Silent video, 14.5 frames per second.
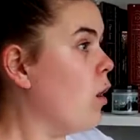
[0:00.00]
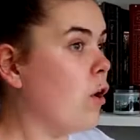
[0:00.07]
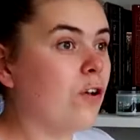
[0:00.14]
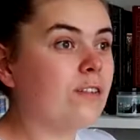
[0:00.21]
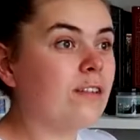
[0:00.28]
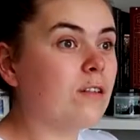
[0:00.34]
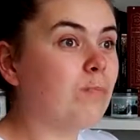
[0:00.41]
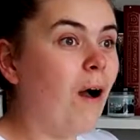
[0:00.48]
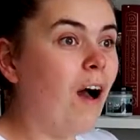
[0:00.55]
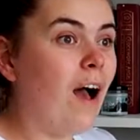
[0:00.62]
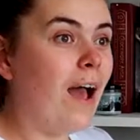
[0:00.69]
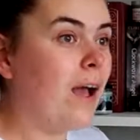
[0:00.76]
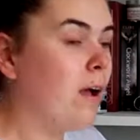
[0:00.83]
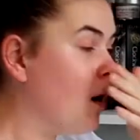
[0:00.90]
Who's this
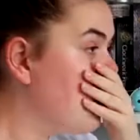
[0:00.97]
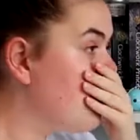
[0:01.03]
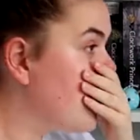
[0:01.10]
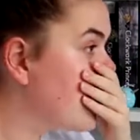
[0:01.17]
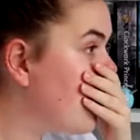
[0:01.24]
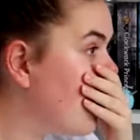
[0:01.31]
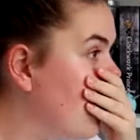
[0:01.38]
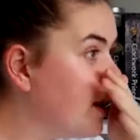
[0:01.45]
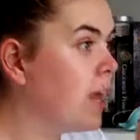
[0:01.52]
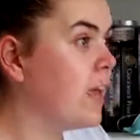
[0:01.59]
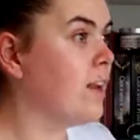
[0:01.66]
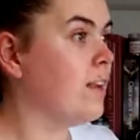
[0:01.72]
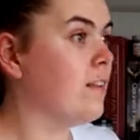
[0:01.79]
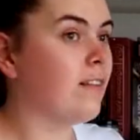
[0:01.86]
by? Oh my god,
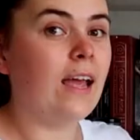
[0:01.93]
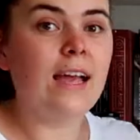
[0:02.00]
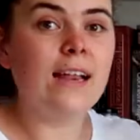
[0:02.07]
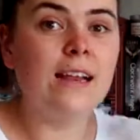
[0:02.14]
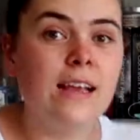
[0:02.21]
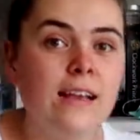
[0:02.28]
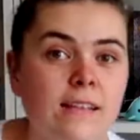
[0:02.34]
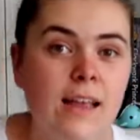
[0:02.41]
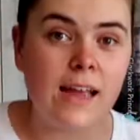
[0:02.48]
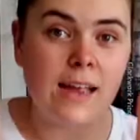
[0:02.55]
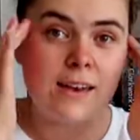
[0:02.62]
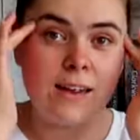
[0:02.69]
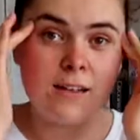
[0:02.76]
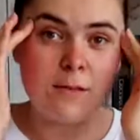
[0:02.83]
it
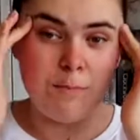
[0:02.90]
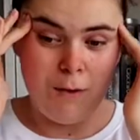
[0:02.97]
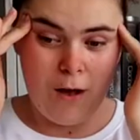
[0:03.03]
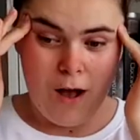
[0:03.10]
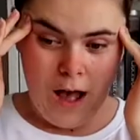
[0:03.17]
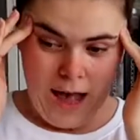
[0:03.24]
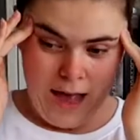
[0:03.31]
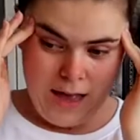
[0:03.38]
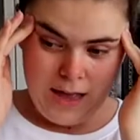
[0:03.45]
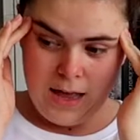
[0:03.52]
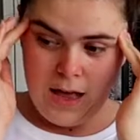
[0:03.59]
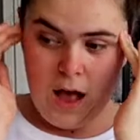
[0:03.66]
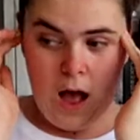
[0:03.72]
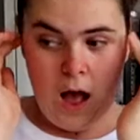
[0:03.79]
is
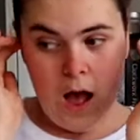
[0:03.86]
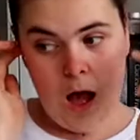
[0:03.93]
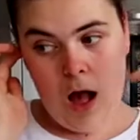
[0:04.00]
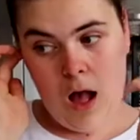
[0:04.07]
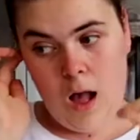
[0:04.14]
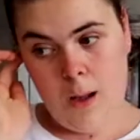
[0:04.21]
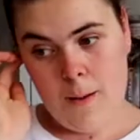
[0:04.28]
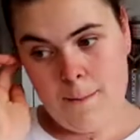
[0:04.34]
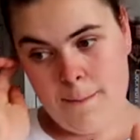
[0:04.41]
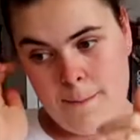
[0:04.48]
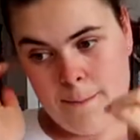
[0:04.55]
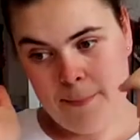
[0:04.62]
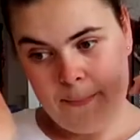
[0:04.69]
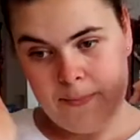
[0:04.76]

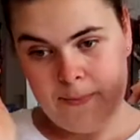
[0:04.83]
by...